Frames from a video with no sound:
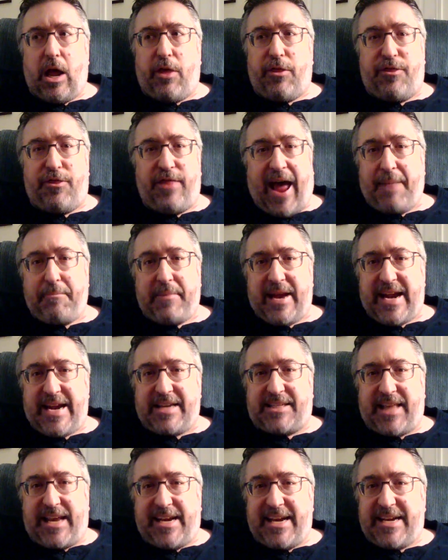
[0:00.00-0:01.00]
That
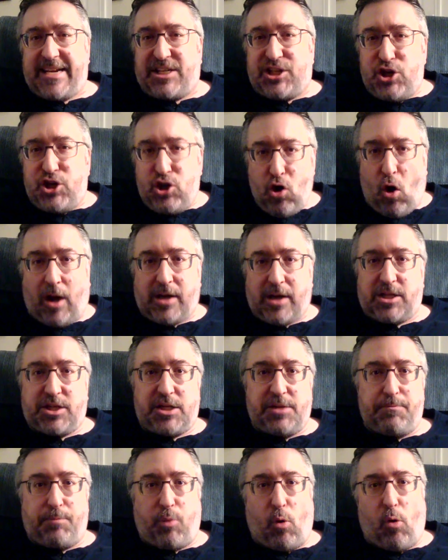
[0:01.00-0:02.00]
means that it is not
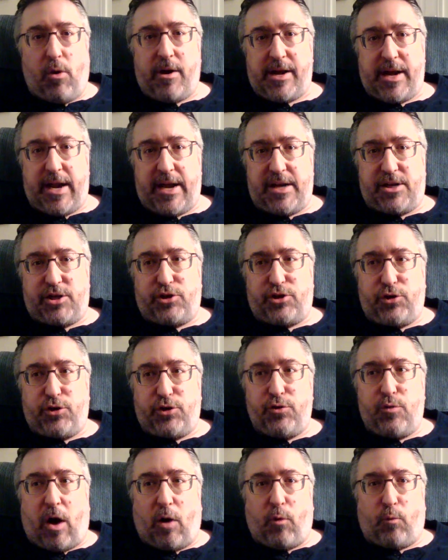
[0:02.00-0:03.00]
subordinate
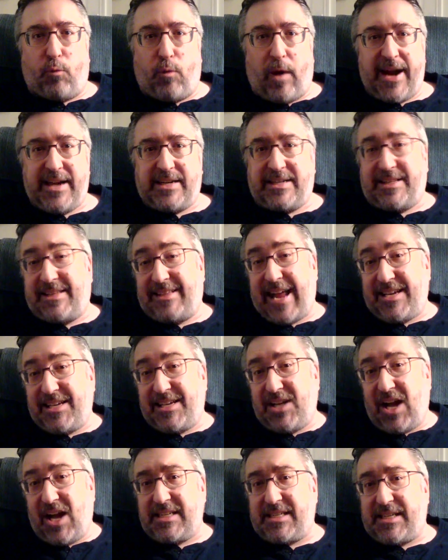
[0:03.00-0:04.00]
to a right
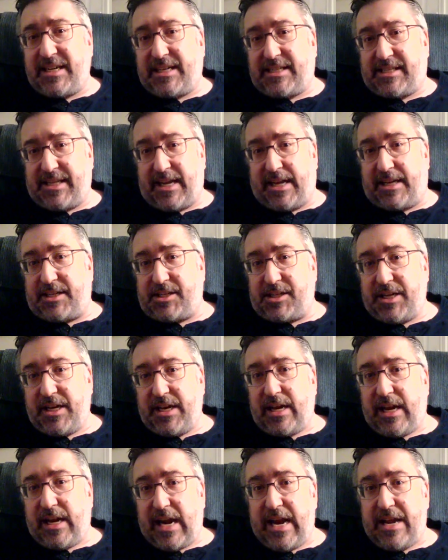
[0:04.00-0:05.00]
that does exist
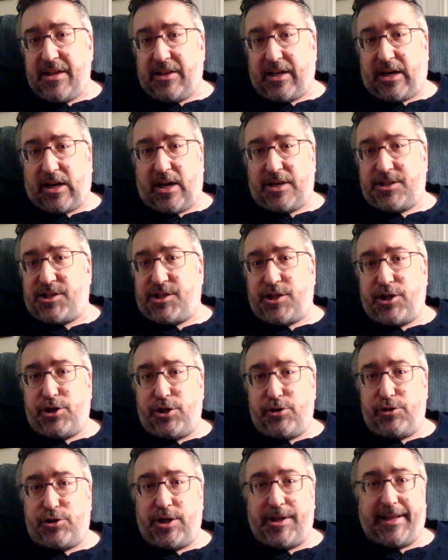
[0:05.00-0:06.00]
in the
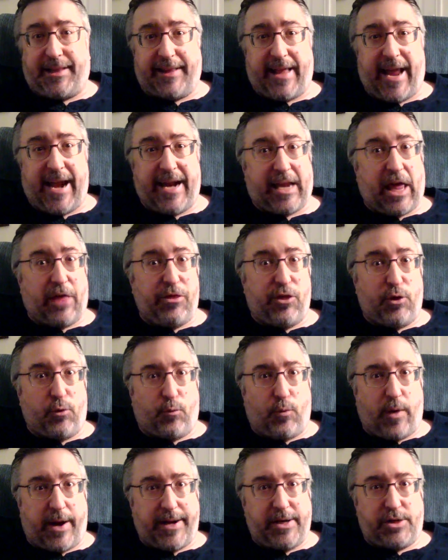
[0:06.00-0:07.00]
Constitution, like the
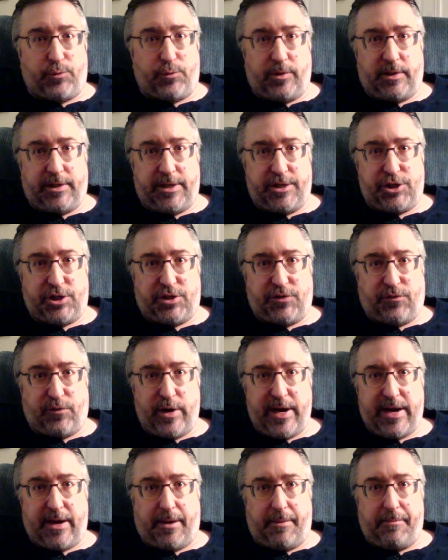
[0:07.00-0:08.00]
right to religious
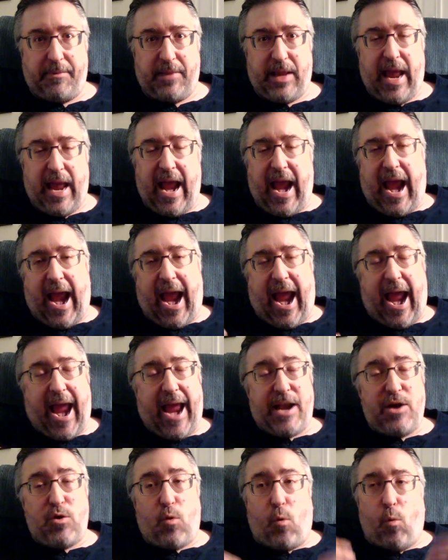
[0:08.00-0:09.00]
freedom.
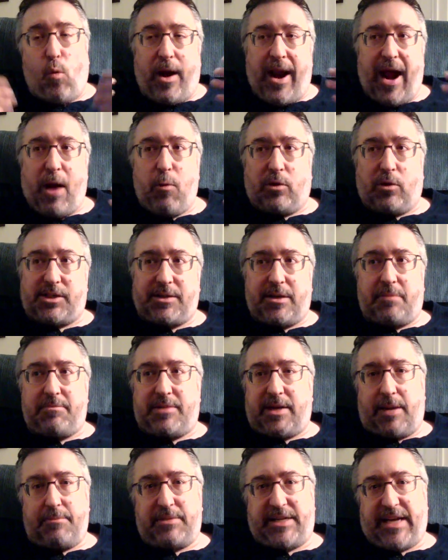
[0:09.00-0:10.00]
And what I will
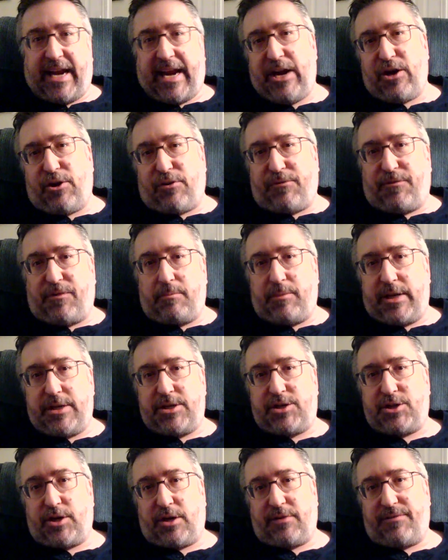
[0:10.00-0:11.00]
sometimes hear from
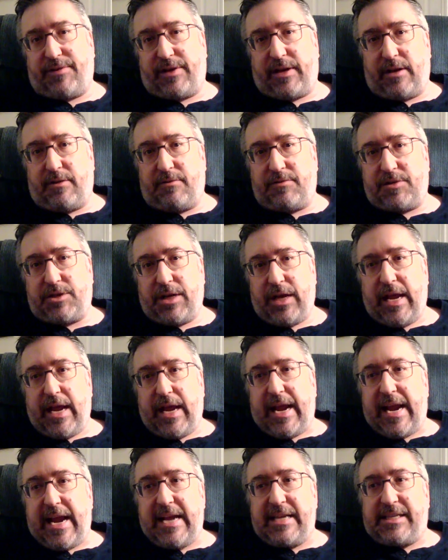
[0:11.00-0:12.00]
conservatives
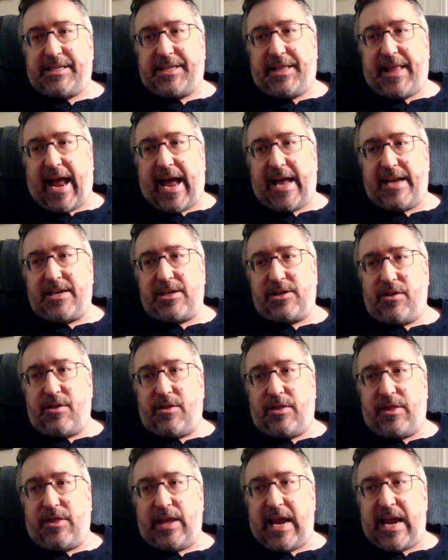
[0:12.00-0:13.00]
is that
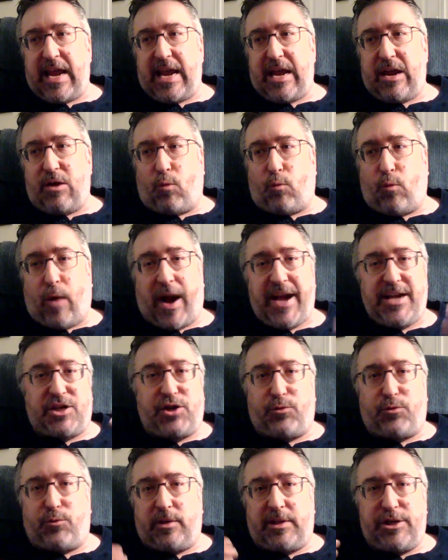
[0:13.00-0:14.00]
the right
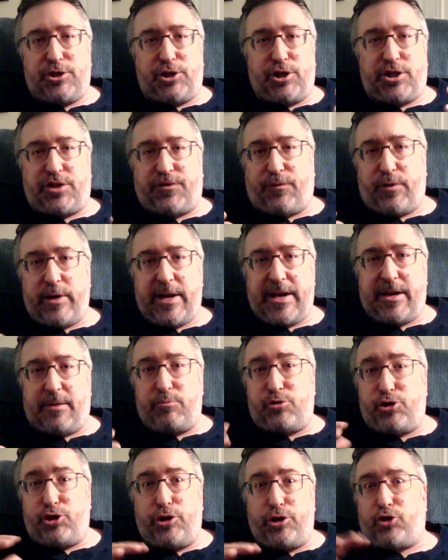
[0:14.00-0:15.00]
to religious freedom
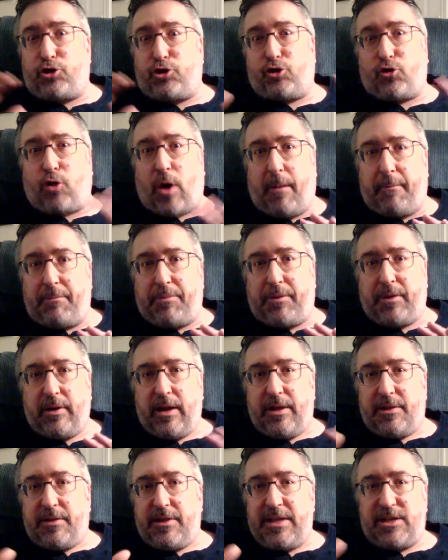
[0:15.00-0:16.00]
should trump
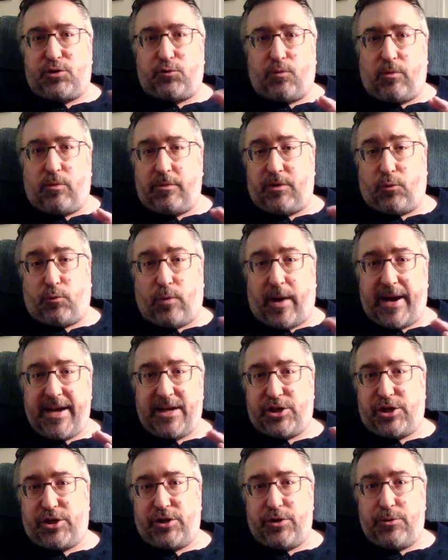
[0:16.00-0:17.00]
this, the
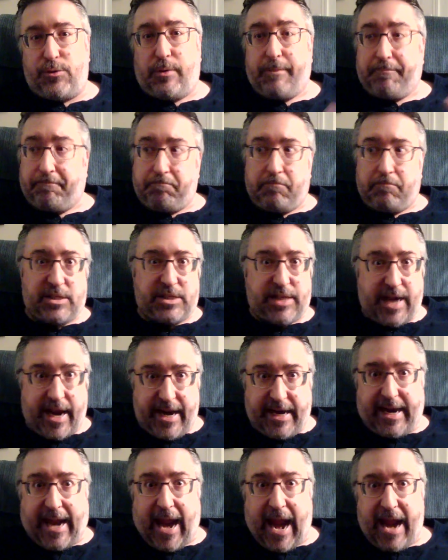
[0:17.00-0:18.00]
right to, say,
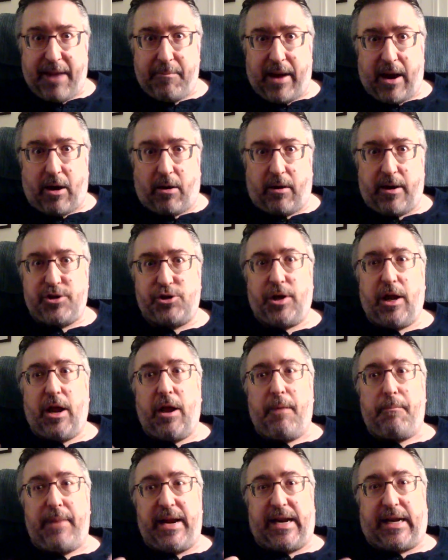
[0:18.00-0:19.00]
gay marriage,
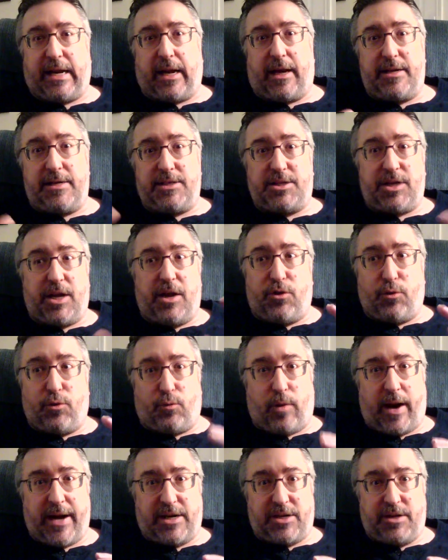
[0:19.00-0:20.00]
because the
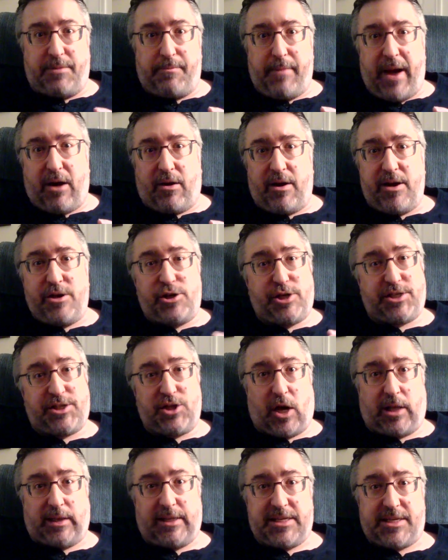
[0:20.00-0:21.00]
right to marriage is
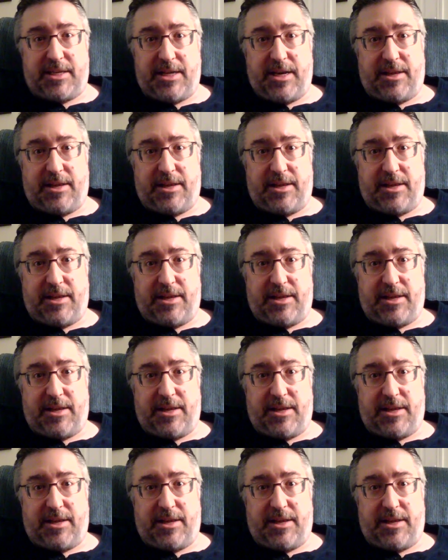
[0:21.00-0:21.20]
not listed